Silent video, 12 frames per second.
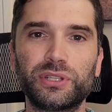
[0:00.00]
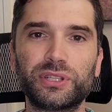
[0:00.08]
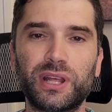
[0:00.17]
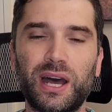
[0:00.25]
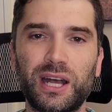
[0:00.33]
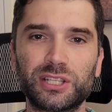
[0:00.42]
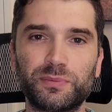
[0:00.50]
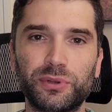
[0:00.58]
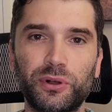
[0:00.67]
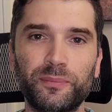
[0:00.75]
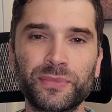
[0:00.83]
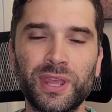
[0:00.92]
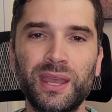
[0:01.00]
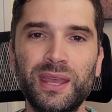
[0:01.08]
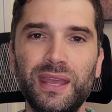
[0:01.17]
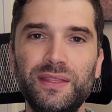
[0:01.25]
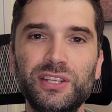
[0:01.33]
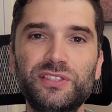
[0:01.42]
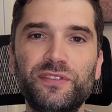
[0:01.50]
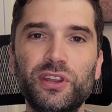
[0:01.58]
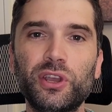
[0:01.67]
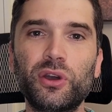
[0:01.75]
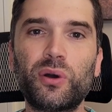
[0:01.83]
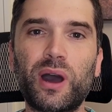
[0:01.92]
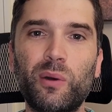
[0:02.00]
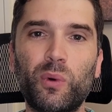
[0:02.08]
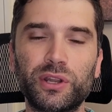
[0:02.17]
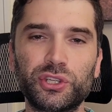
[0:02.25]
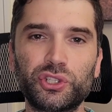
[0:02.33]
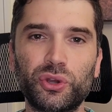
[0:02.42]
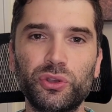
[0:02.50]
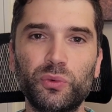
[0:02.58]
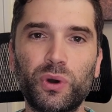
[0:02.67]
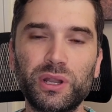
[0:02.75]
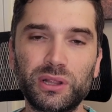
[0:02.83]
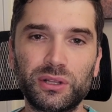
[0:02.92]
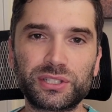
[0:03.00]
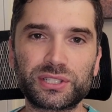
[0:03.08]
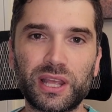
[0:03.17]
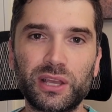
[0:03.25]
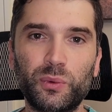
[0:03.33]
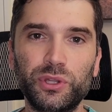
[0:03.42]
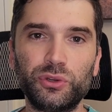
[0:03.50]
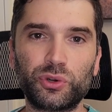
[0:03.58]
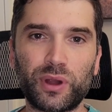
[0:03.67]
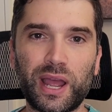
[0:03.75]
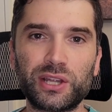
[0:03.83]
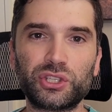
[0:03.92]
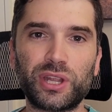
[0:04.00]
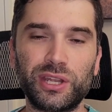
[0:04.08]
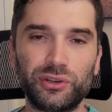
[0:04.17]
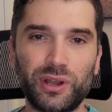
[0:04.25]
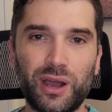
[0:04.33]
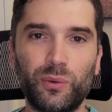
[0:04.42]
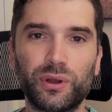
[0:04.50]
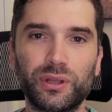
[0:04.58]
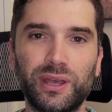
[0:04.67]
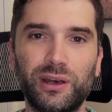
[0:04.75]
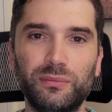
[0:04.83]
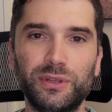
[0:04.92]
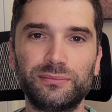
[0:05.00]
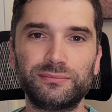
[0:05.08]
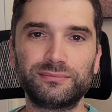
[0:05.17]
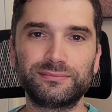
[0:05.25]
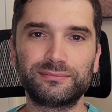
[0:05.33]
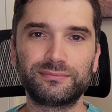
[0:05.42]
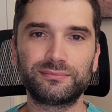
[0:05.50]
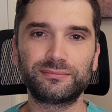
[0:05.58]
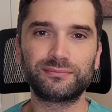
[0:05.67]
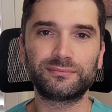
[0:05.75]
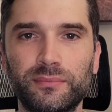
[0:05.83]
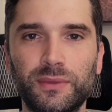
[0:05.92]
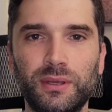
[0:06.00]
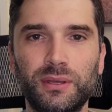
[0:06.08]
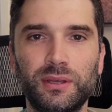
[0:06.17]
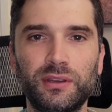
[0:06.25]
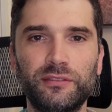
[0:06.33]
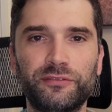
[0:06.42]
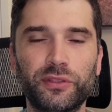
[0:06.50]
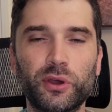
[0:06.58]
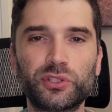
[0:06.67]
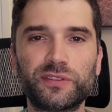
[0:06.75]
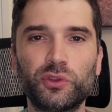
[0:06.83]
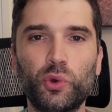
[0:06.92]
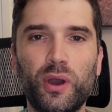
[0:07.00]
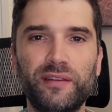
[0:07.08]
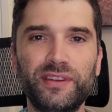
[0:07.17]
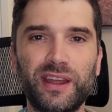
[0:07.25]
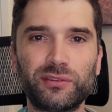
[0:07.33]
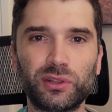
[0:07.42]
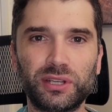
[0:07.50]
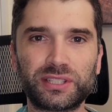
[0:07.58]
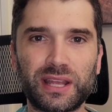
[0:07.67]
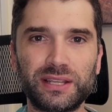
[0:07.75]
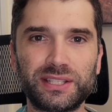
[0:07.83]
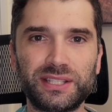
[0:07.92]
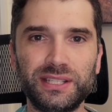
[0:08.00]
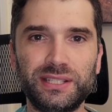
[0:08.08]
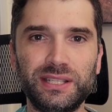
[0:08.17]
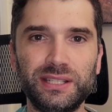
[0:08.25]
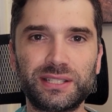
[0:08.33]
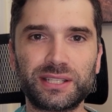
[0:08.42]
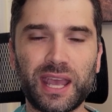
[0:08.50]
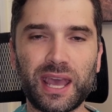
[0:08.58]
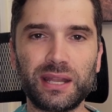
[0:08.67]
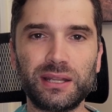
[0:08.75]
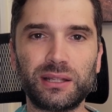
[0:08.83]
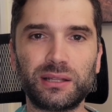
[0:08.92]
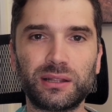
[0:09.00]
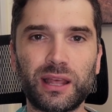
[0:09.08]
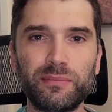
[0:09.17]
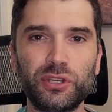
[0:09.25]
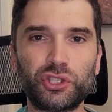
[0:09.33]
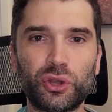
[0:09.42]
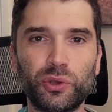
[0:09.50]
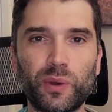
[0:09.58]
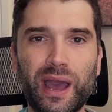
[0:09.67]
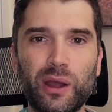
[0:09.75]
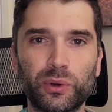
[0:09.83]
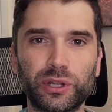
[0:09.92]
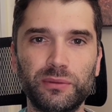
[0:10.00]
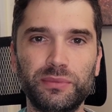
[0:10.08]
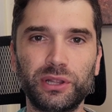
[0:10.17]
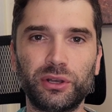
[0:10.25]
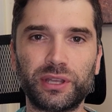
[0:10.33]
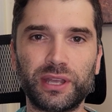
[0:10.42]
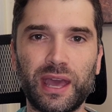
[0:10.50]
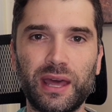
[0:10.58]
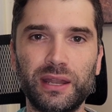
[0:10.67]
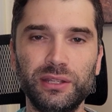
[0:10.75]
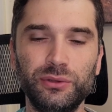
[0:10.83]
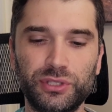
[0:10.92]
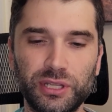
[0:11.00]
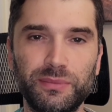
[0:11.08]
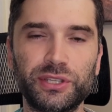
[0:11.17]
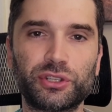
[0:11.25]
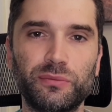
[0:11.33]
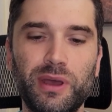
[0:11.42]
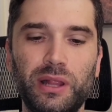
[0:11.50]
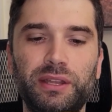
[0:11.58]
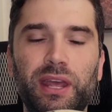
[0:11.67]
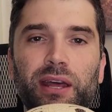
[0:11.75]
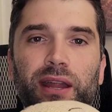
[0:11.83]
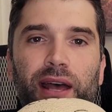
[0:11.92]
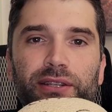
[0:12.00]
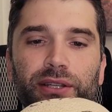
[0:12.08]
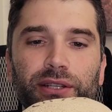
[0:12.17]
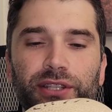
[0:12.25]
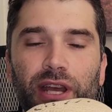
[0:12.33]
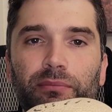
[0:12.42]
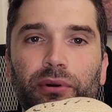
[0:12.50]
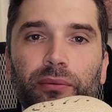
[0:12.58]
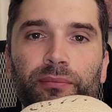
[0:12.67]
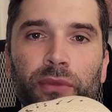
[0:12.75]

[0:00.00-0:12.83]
to the hospital. In this video, I want to show you what it looks like when you crash and you're not wearing a helmet. For those of you who have never looked at a CT scan, let me show you how we're going to be looking at it using Mr. Melonhead as an example.